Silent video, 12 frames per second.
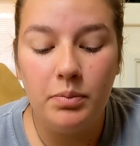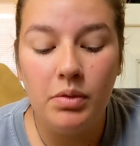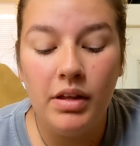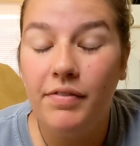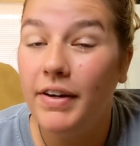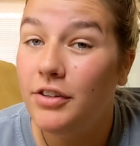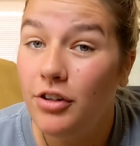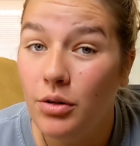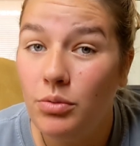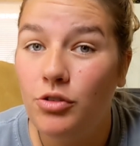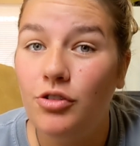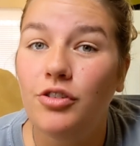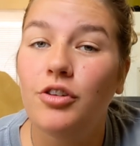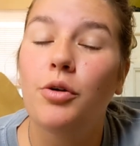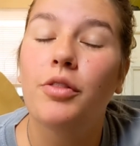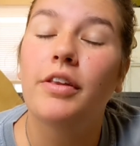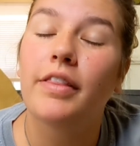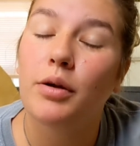if I don't, just know
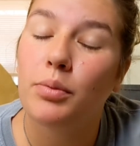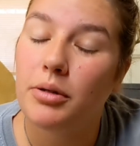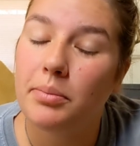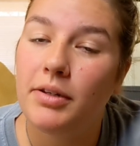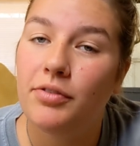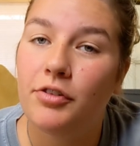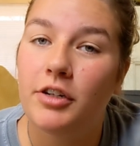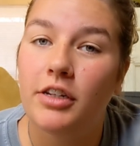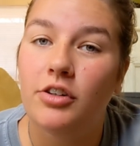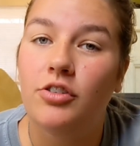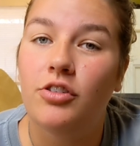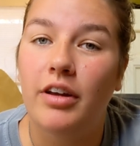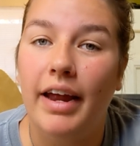that there will be footage